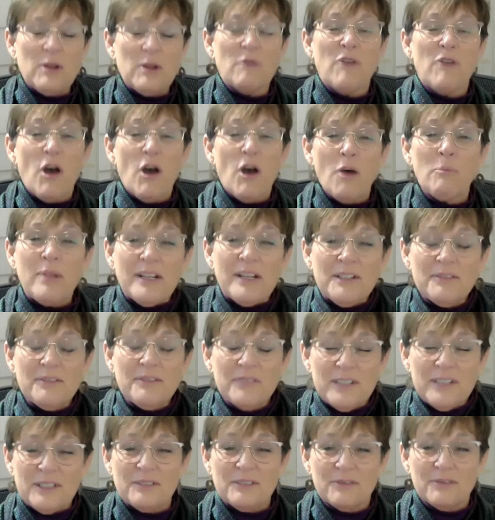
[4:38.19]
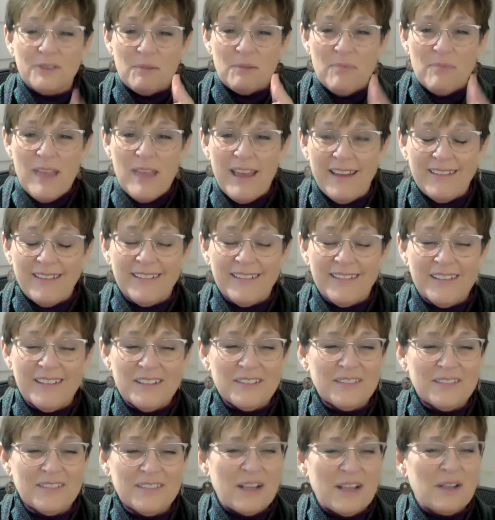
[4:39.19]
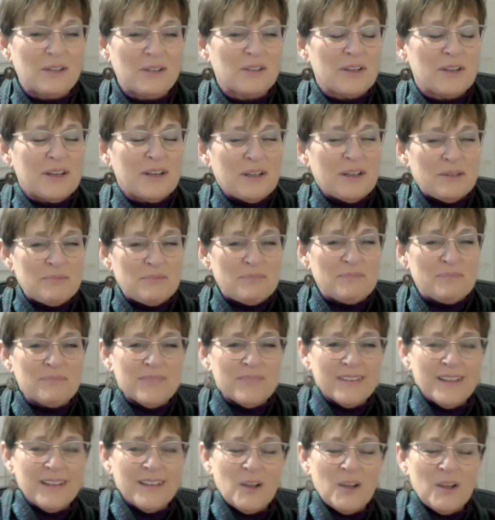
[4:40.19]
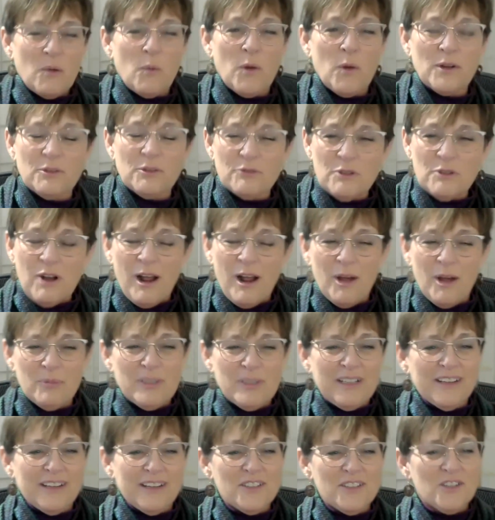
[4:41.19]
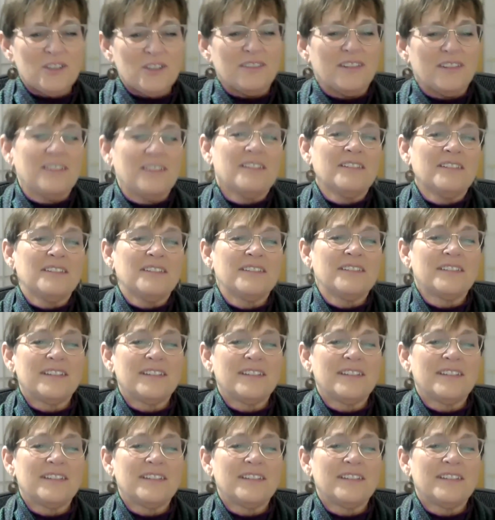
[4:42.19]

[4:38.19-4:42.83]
have all benefited from that wonderful combination there.